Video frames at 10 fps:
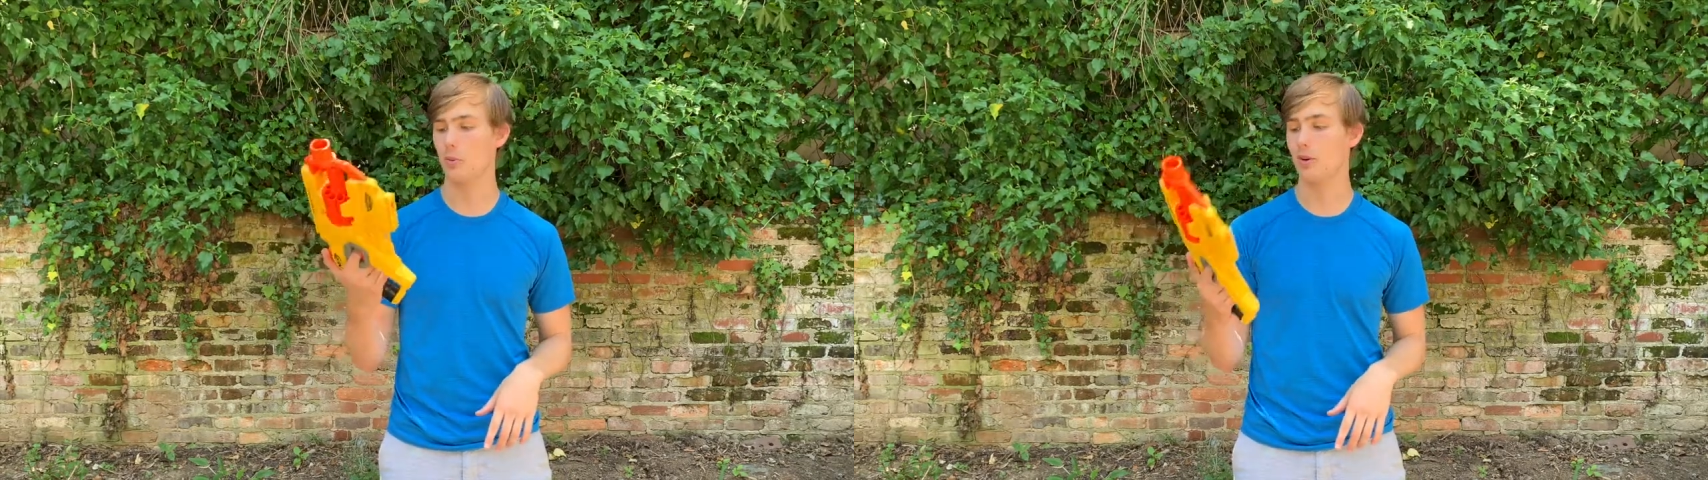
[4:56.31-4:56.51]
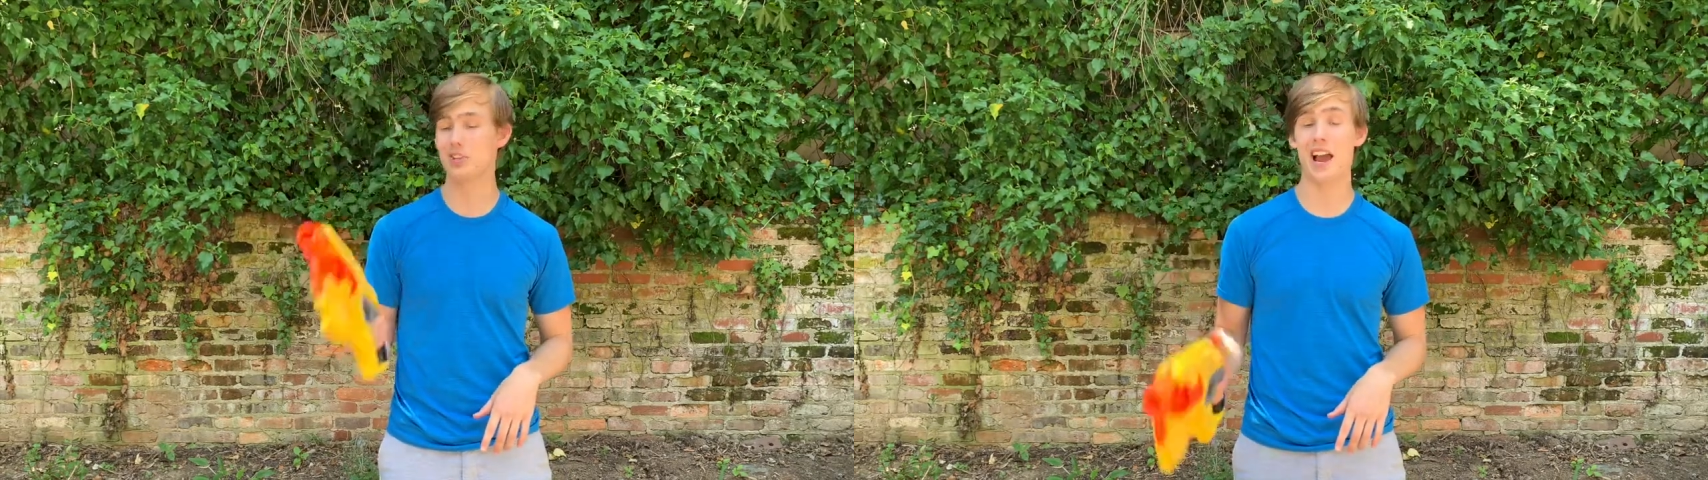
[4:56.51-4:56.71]

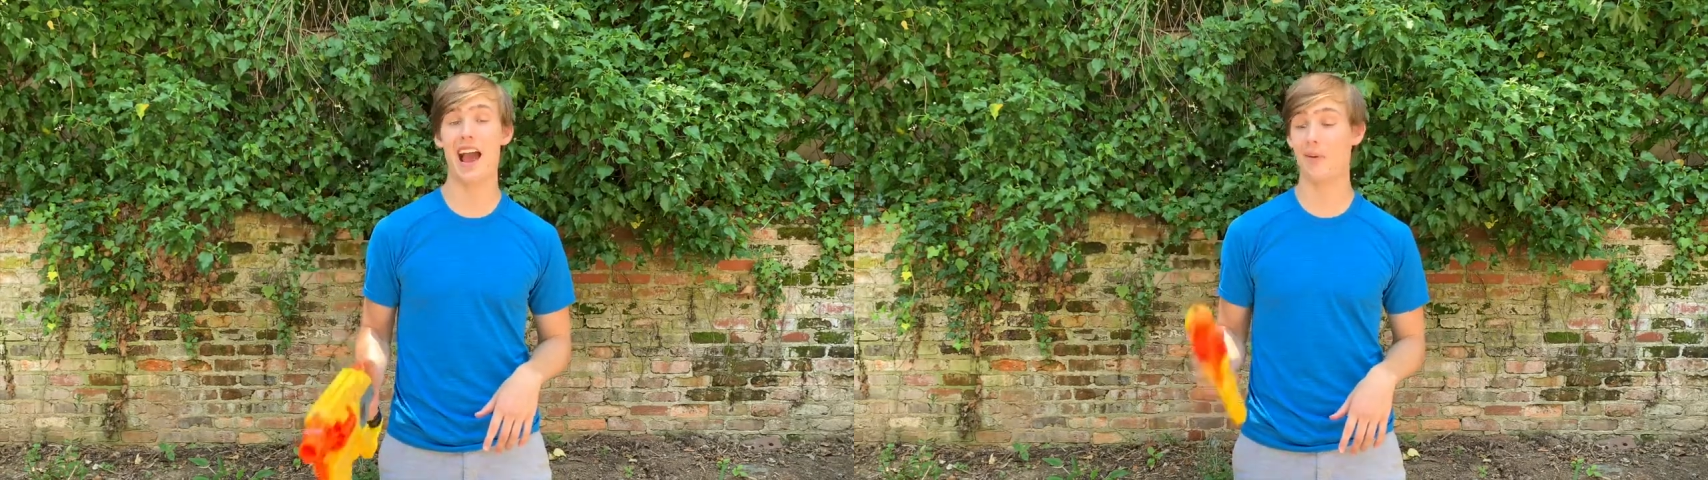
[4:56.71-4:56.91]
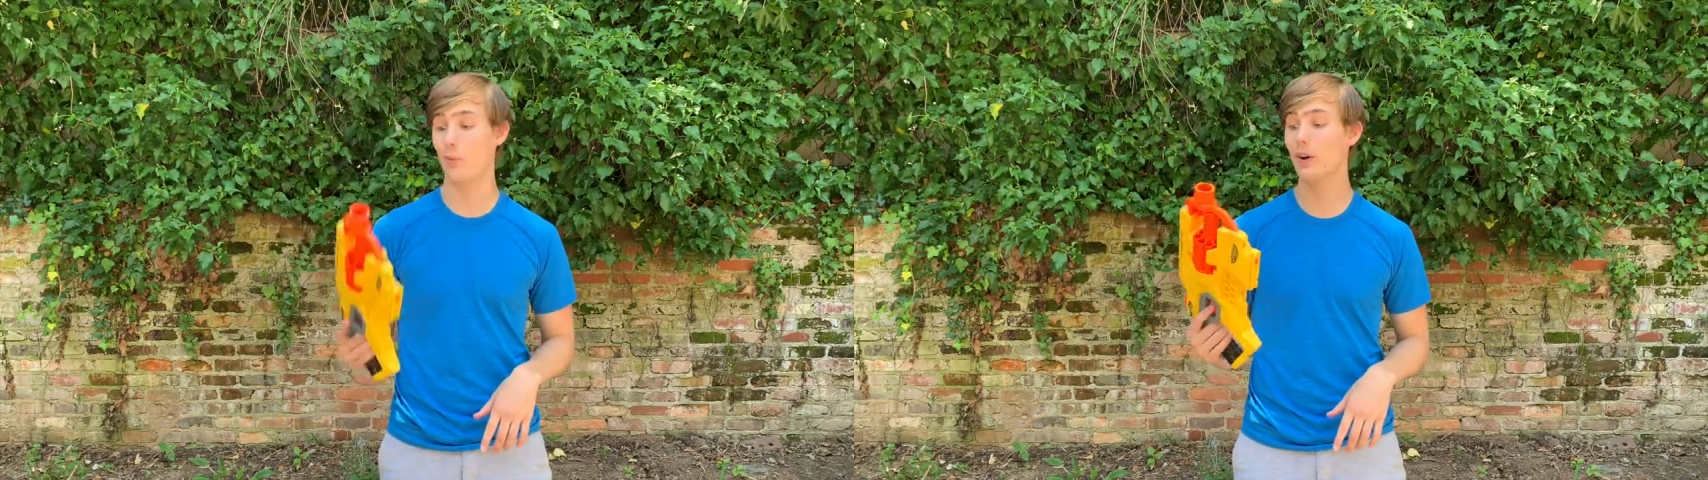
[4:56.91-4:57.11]
which I
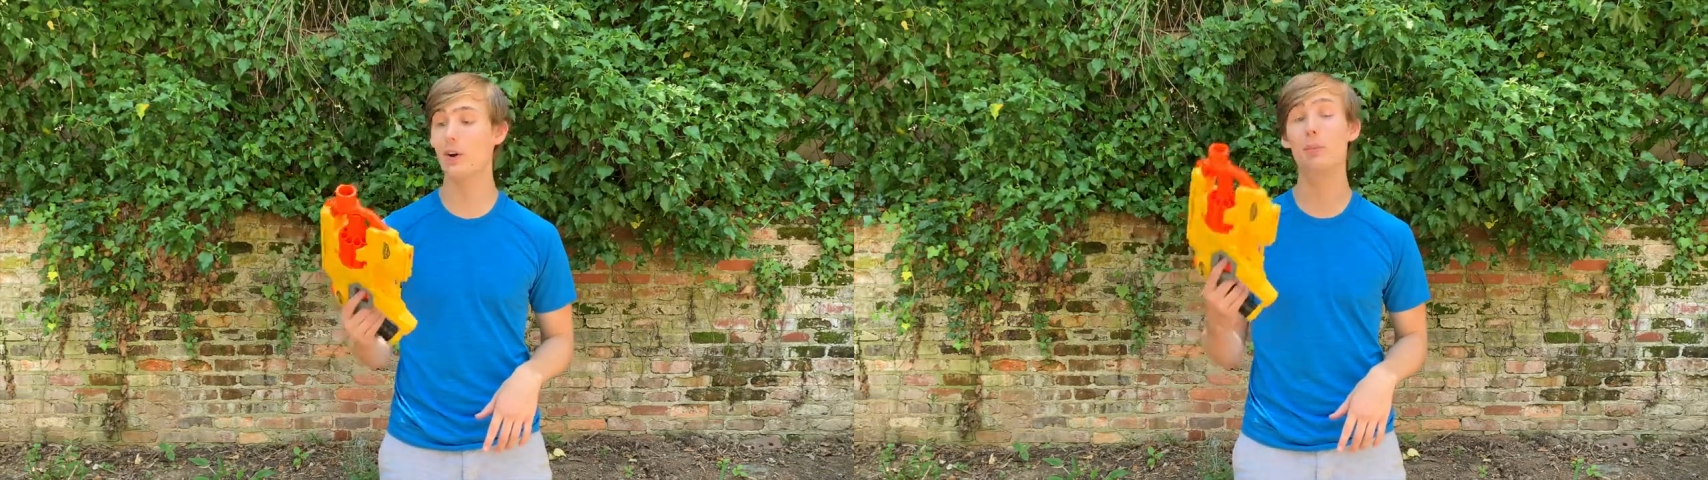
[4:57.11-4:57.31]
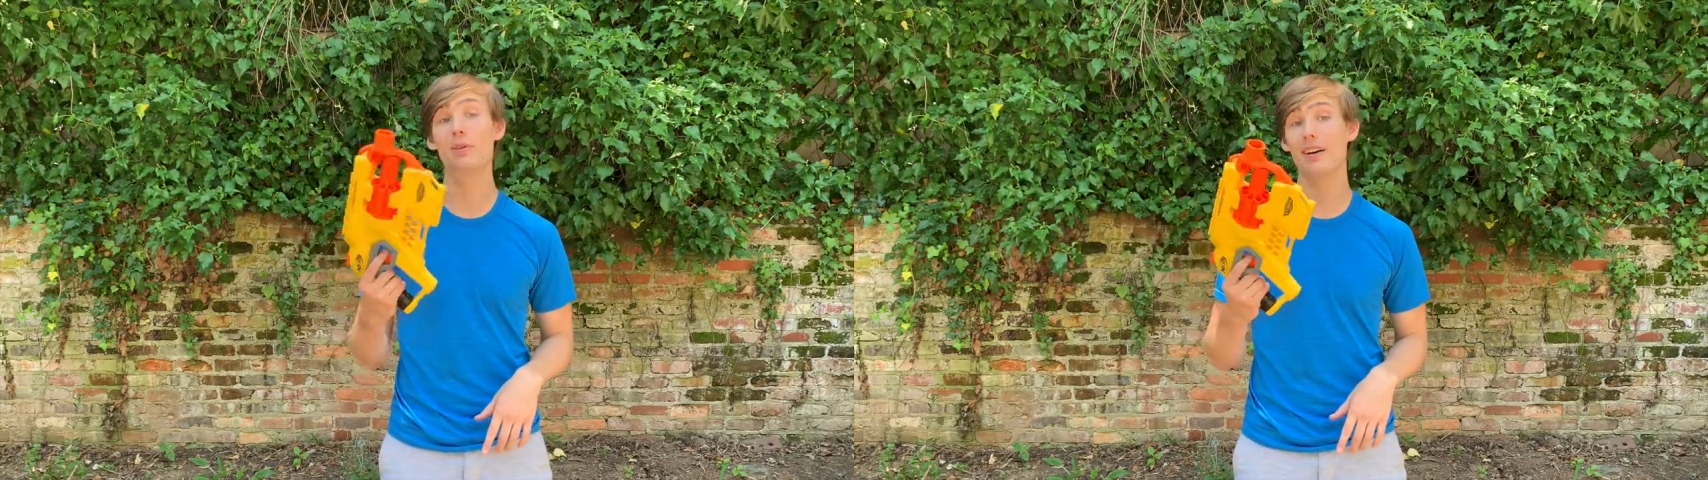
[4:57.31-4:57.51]
will
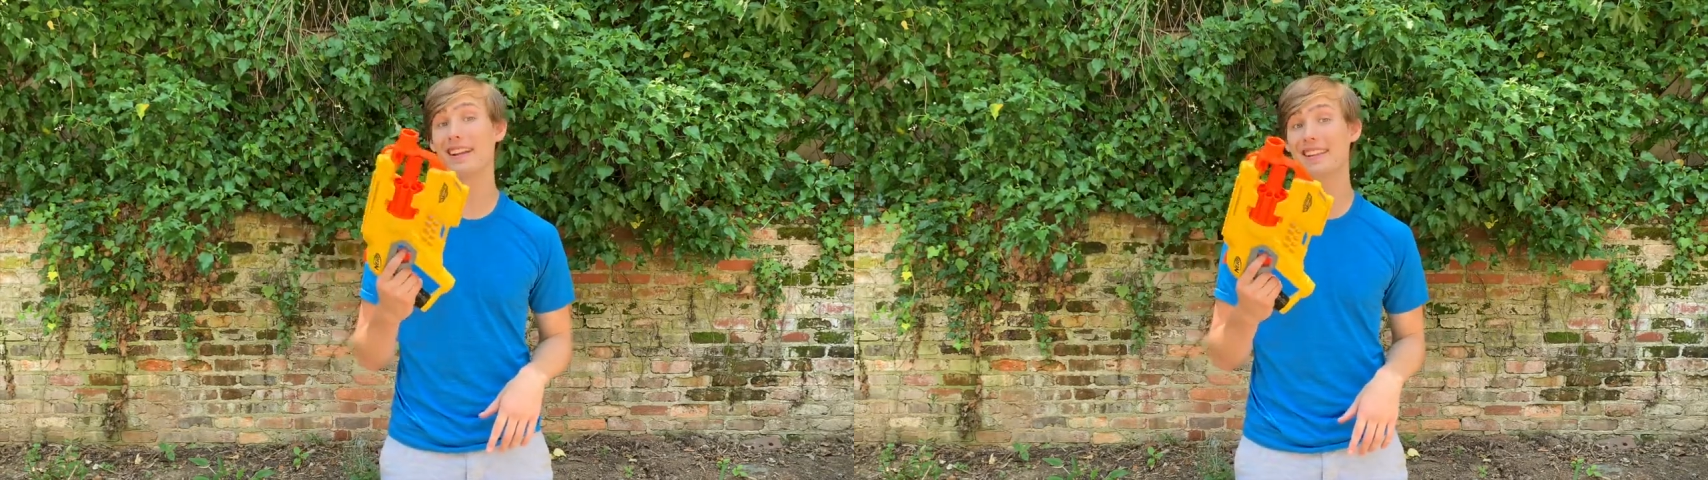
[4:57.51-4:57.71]
be running